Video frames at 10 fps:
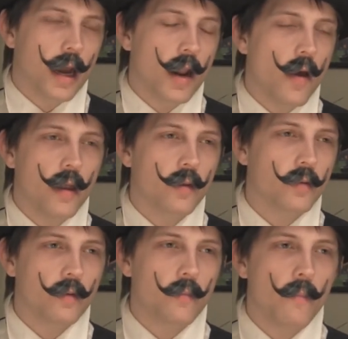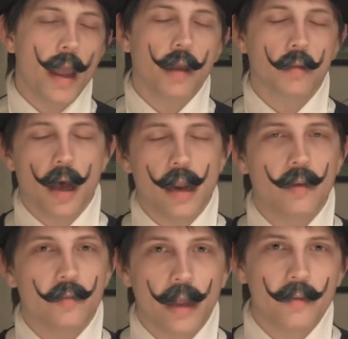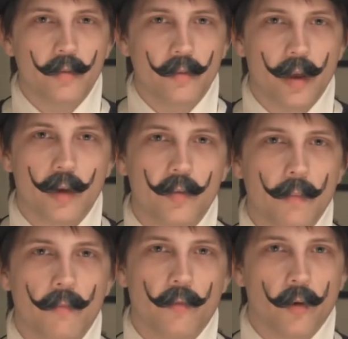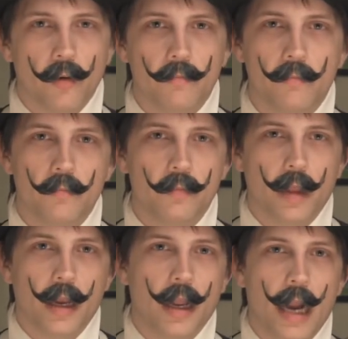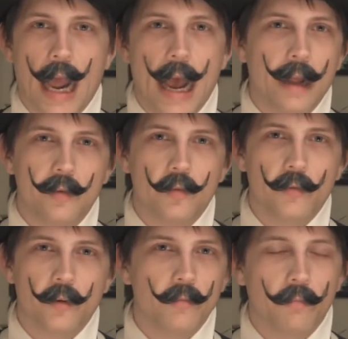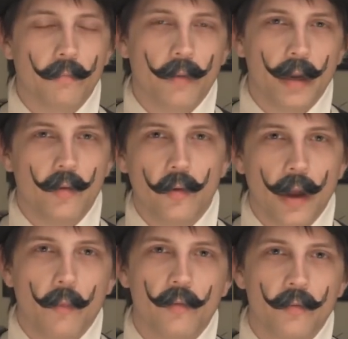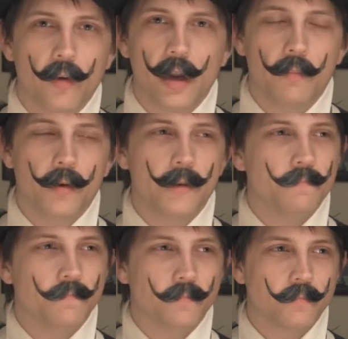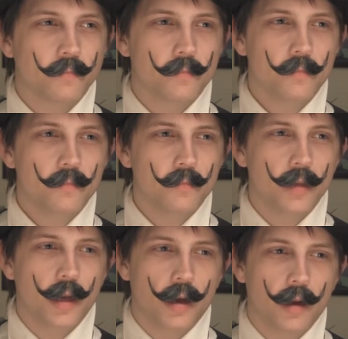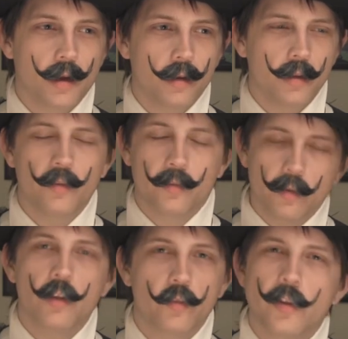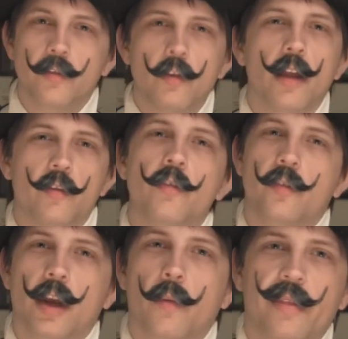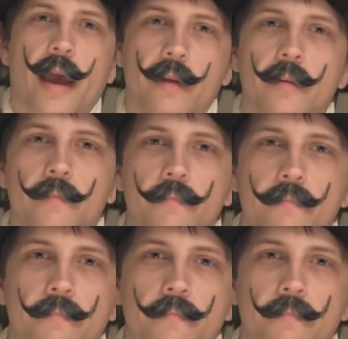I know that doesn't make a lot of sense except for like in ads for buy two get one free, but let's just stick with that.